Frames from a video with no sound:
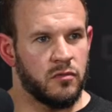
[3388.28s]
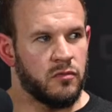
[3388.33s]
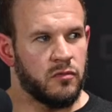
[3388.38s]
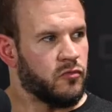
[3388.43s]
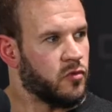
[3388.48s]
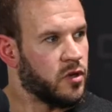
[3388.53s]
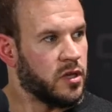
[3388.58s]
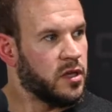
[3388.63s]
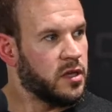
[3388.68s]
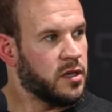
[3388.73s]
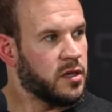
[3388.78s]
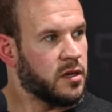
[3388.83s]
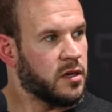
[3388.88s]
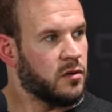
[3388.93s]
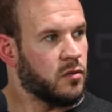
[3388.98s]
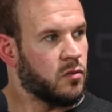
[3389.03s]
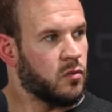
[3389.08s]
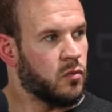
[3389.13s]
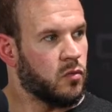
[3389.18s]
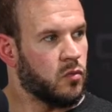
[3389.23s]
really?
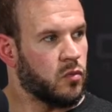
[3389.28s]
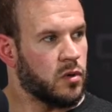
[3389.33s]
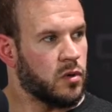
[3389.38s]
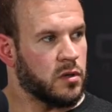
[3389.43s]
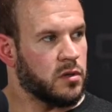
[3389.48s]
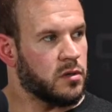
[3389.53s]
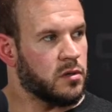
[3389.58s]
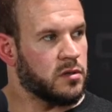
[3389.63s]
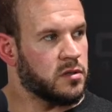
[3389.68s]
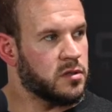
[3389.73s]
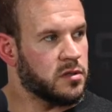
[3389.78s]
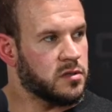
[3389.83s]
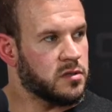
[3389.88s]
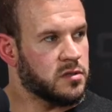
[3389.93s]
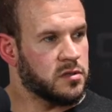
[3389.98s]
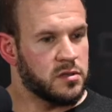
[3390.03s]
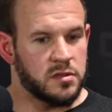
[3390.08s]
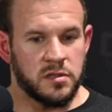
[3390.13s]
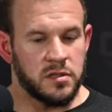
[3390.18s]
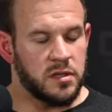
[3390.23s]

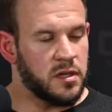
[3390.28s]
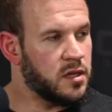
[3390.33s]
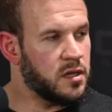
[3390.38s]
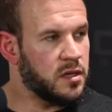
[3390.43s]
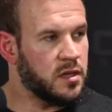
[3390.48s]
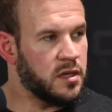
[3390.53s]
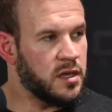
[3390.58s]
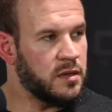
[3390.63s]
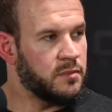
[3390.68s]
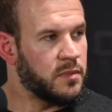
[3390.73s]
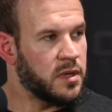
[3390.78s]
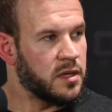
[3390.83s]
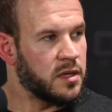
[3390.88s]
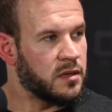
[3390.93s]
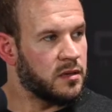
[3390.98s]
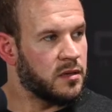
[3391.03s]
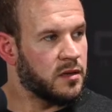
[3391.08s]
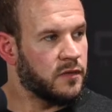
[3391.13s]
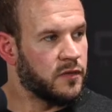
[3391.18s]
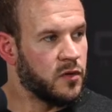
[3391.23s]
Just eat meat.
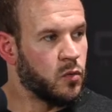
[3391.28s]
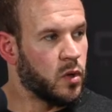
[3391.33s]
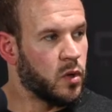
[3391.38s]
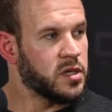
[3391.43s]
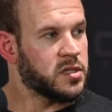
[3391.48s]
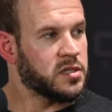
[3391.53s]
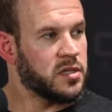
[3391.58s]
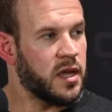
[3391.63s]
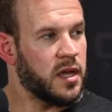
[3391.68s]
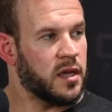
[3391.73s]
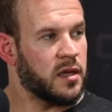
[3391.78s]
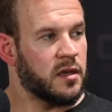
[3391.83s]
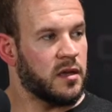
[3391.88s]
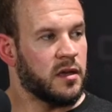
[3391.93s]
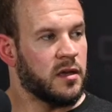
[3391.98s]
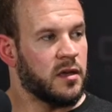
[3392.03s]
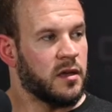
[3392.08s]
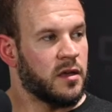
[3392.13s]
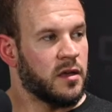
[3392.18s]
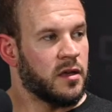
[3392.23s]
If you want a steak,
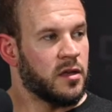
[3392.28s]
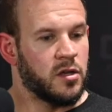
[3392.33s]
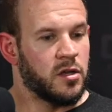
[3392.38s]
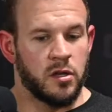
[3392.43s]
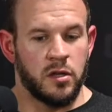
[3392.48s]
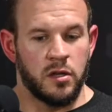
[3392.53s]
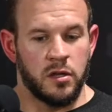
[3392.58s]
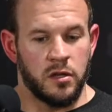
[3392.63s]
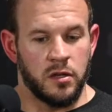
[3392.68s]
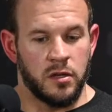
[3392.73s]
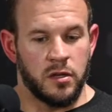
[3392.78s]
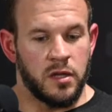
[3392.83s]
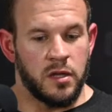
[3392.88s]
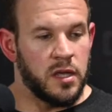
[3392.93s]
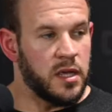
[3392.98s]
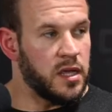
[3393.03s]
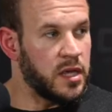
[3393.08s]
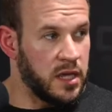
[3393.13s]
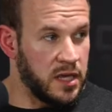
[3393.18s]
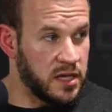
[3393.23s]

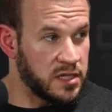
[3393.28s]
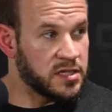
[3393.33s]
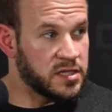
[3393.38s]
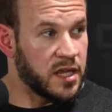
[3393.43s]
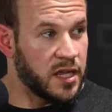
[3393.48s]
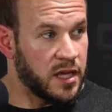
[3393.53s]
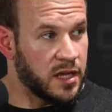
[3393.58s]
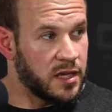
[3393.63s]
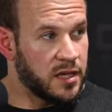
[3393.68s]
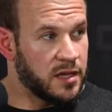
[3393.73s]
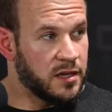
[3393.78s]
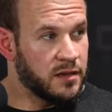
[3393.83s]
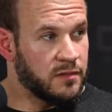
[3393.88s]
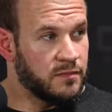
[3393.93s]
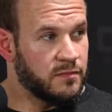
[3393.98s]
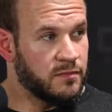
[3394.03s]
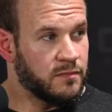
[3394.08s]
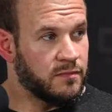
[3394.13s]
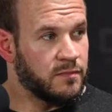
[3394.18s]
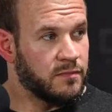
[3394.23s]
eat a steak,
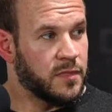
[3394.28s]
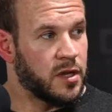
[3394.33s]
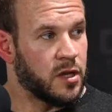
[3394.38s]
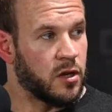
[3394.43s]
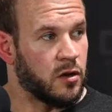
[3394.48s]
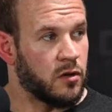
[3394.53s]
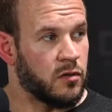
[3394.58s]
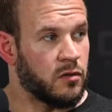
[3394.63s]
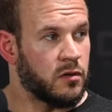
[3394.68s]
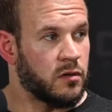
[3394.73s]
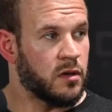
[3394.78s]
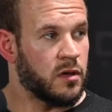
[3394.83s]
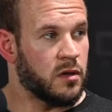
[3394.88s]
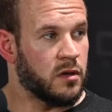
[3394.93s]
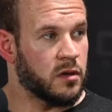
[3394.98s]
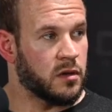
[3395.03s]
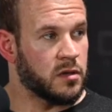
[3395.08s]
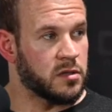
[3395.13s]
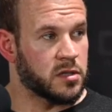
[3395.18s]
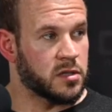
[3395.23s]

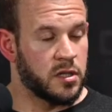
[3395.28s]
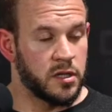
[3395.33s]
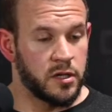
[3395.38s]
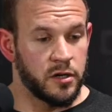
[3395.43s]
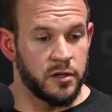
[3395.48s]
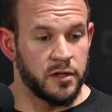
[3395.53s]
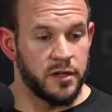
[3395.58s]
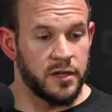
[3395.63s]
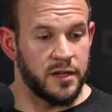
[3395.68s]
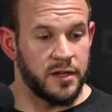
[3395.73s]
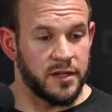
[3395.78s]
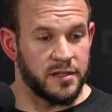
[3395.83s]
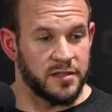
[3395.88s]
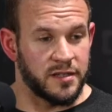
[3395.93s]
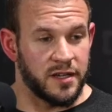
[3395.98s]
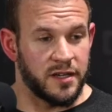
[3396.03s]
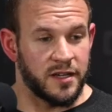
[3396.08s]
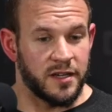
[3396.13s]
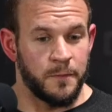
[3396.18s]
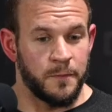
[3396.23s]
because clearly it's
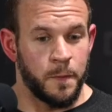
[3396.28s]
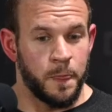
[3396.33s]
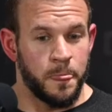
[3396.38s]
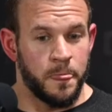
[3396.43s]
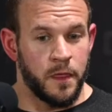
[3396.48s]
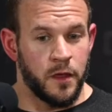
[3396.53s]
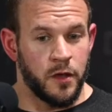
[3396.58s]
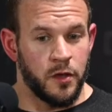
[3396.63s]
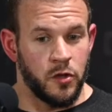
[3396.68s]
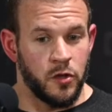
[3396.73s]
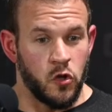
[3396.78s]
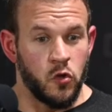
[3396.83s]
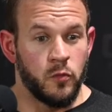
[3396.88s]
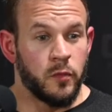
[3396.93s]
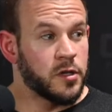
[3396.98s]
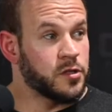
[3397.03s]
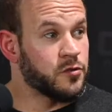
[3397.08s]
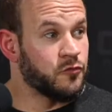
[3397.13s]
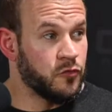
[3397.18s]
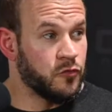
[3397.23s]
like you
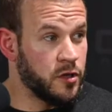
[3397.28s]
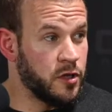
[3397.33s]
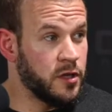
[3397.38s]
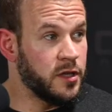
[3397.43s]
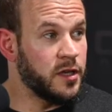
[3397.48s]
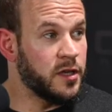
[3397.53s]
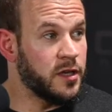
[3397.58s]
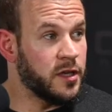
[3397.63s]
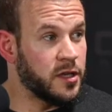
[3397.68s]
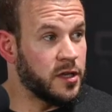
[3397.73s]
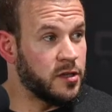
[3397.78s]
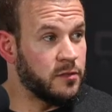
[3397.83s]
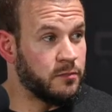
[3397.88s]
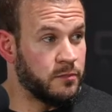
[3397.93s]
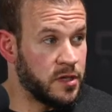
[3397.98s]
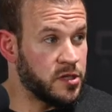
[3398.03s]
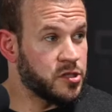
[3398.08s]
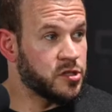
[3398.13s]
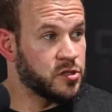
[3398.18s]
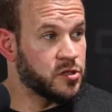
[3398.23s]
must really
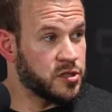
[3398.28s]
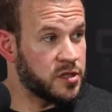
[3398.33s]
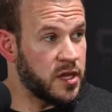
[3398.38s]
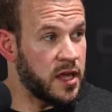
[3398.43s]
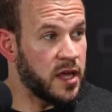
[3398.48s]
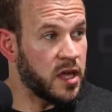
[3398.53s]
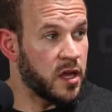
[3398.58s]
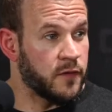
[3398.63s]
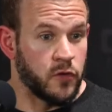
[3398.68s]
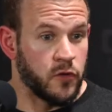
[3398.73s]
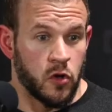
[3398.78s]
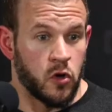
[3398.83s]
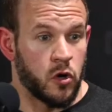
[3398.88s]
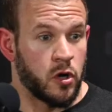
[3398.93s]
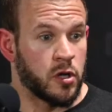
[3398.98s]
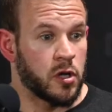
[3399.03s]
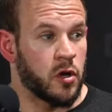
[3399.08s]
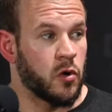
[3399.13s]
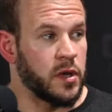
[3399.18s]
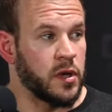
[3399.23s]
miss your steak if you're going
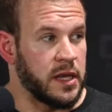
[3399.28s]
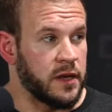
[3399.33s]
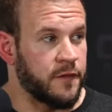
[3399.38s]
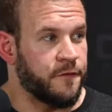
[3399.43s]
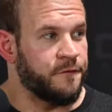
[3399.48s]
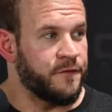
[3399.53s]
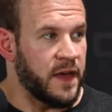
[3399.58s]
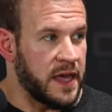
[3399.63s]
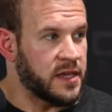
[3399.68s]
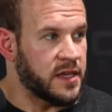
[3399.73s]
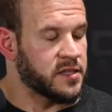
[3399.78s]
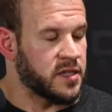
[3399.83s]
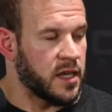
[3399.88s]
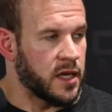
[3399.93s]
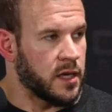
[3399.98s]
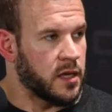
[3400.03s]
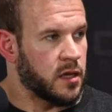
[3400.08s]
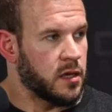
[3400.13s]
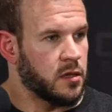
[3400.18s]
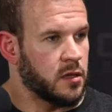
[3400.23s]
to go eat a fake steak.
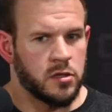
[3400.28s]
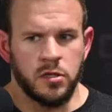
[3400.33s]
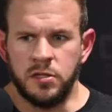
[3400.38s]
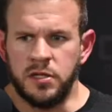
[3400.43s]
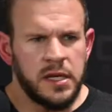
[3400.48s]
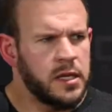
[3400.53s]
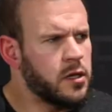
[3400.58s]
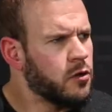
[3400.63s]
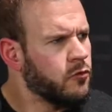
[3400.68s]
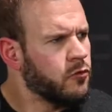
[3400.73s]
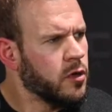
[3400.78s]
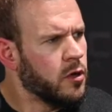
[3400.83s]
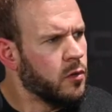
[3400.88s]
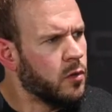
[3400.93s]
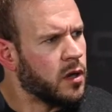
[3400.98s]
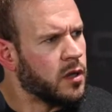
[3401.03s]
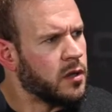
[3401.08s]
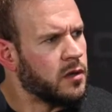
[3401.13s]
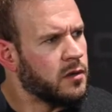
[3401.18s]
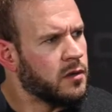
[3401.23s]
Just eat a real
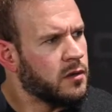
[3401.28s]
one.